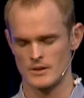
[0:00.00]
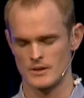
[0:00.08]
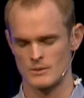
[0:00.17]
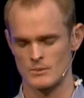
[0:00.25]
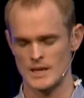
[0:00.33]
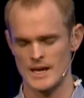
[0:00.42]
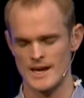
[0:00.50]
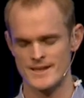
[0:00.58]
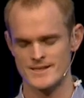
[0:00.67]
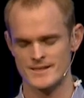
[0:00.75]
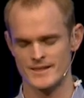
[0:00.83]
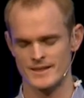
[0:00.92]
We
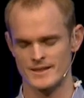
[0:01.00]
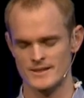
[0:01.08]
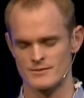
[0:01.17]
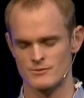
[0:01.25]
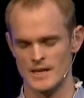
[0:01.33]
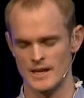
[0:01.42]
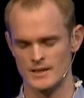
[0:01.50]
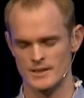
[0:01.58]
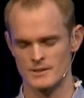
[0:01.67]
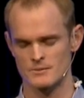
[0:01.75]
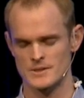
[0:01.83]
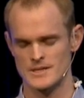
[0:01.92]
ask that this
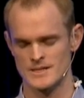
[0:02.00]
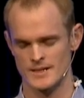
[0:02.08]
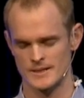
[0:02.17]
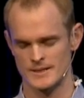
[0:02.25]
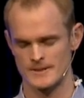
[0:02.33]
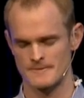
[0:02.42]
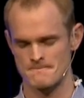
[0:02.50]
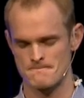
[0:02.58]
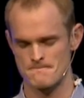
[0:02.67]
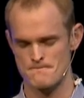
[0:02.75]
reality would sink in,